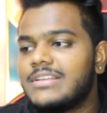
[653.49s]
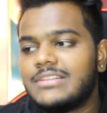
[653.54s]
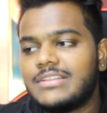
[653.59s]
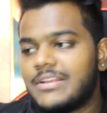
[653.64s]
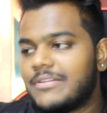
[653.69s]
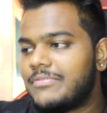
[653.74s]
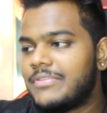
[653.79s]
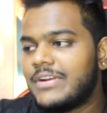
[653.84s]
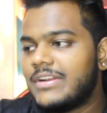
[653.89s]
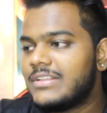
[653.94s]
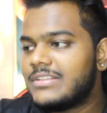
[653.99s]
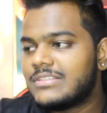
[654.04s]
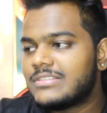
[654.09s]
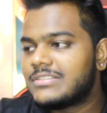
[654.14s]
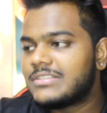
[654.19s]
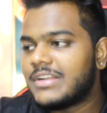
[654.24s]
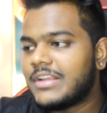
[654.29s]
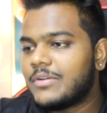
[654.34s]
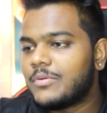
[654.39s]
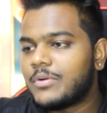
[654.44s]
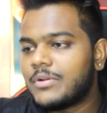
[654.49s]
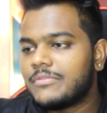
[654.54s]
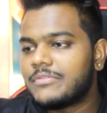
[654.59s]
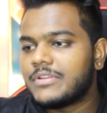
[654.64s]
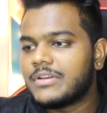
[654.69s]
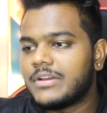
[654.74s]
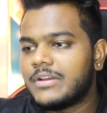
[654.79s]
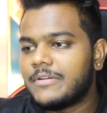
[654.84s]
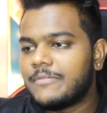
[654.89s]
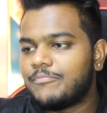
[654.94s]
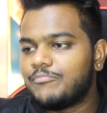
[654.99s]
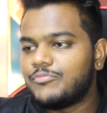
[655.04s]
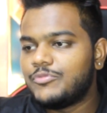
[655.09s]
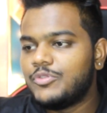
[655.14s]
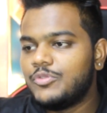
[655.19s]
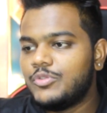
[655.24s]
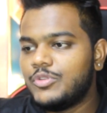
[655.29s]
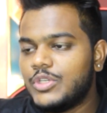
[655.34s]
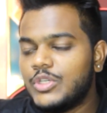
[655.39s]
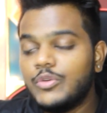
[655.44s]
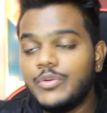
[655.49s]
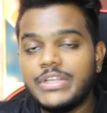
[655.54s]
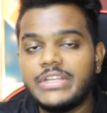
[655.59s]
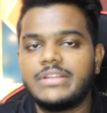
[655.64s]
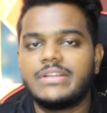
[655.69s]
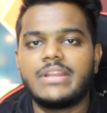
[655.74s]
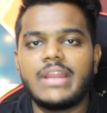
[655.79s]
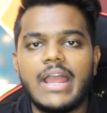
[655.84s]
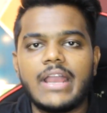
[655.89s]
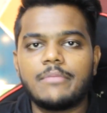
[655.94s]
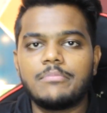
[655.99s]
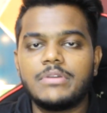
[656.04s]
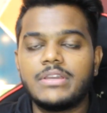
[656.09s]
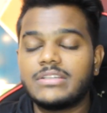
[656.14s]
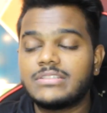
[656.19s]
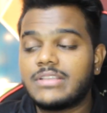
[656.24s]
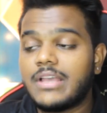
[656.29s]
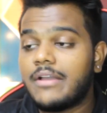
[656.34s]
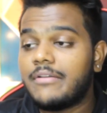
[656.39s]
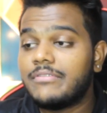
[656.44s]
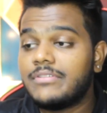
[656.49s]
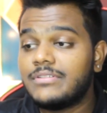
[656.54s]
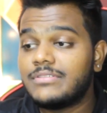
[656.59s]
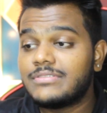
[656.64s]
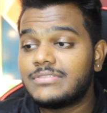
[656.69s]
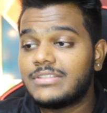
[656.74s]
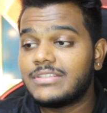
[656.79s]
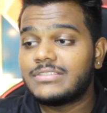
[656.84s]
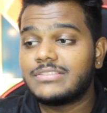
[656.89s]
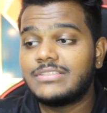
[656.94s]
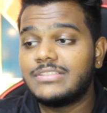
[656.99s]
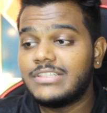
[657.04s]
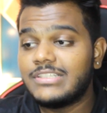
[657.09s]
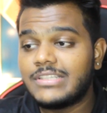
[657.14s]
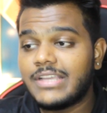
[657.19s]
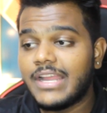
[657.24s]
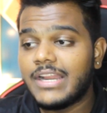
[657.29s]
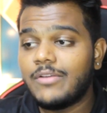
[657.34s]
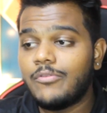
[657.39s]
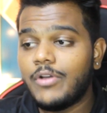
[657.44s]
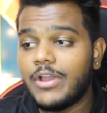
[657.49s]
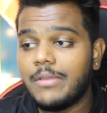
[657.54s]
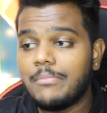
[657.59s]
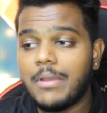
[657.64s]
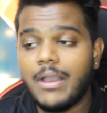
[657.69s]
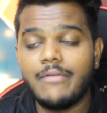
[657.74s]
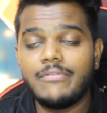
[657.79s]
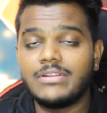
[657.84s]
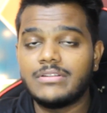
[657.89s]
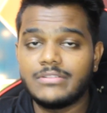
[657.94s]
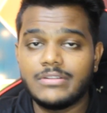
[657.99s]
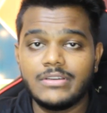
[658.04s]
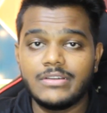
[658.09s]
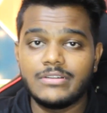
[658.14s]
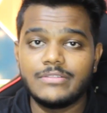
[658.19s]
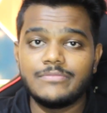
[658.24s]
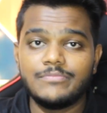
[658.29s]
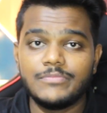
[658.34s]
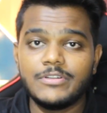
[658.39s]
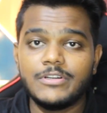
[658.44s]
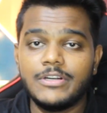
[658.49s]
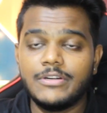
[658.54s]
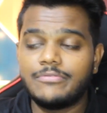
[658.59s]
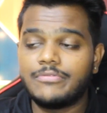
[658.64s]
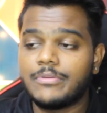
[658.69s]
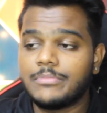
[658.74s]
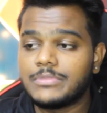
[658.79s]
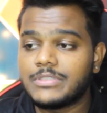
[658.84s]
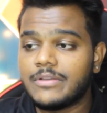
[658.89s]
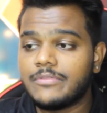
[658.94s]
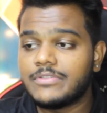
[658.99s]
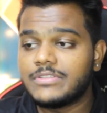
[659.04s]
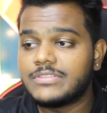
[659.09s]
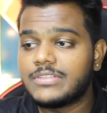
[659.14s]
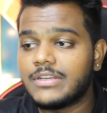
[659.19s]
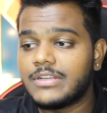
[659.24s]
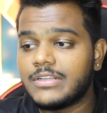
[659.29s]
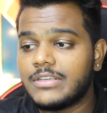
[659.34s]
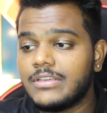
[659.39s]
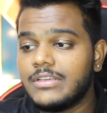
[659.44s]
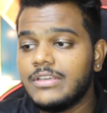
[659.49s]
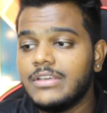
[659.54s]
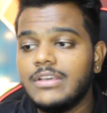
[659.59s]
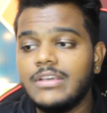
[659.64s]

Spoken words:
Definitely, this is like one of the unique track because I haven't, just this kind of vibe, I haven't heard from NAVID ZARDI.